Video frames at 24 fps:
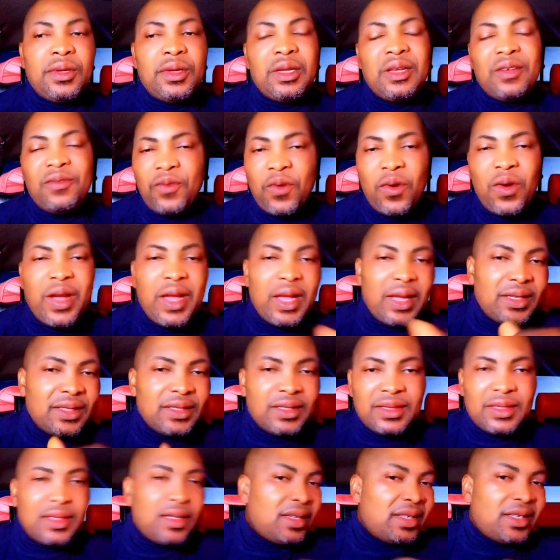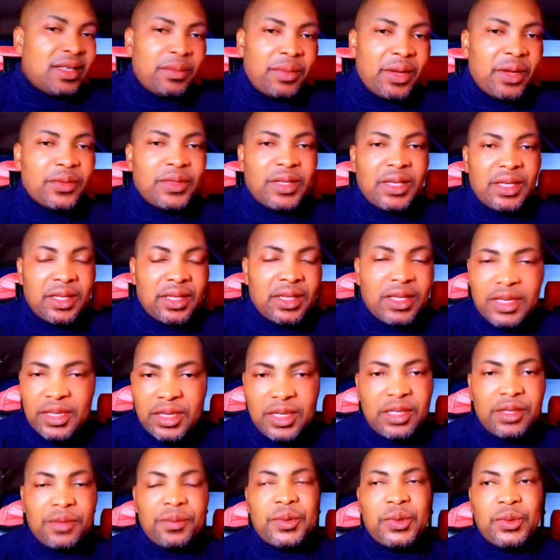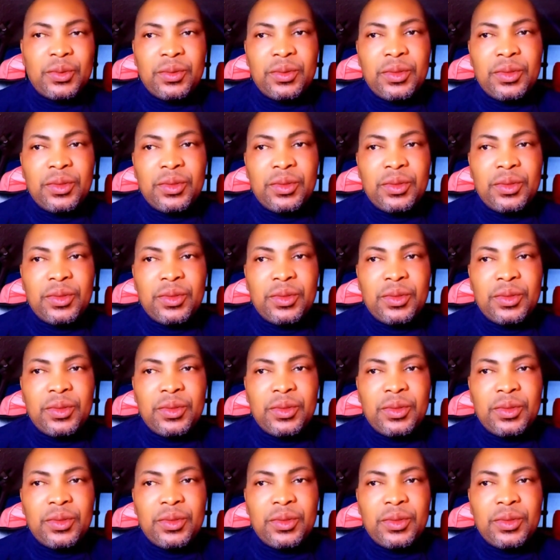for anything about crypto.